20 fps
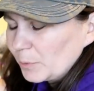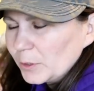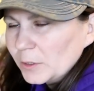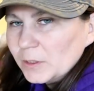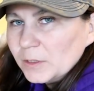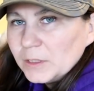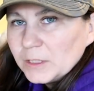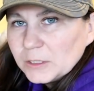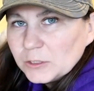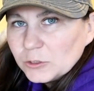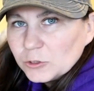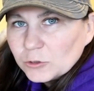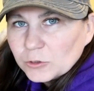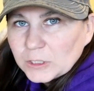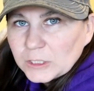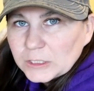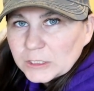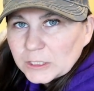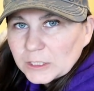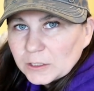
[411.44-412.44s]
we put in these
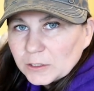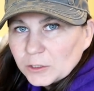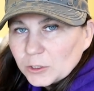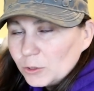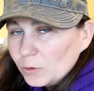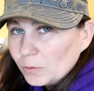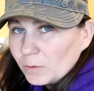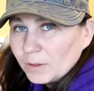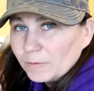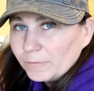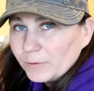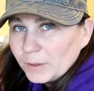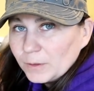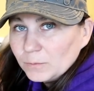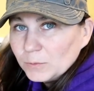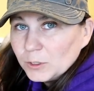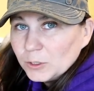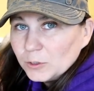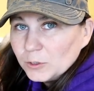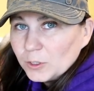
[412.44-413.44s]
treats and you don't want to feed
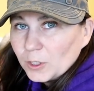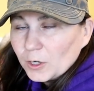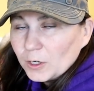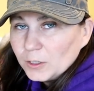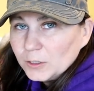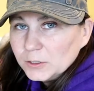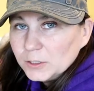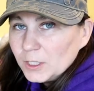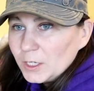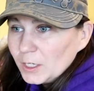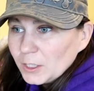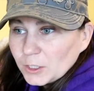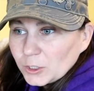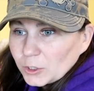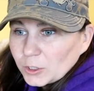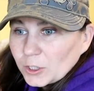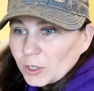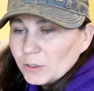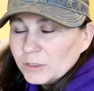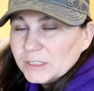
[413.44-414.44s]
them to your dogs,
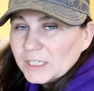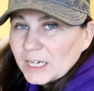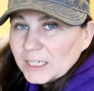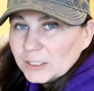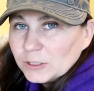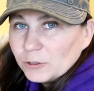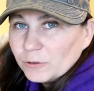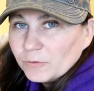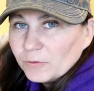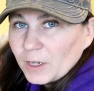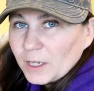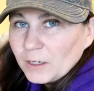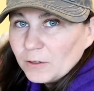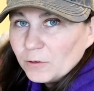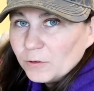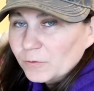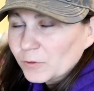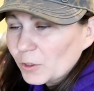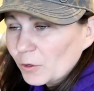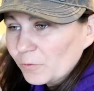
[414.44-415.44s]
you can always ask your
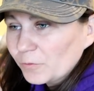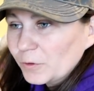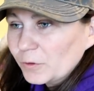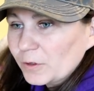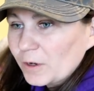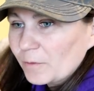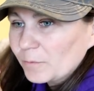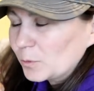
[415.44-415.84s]
vet, or if you don't feel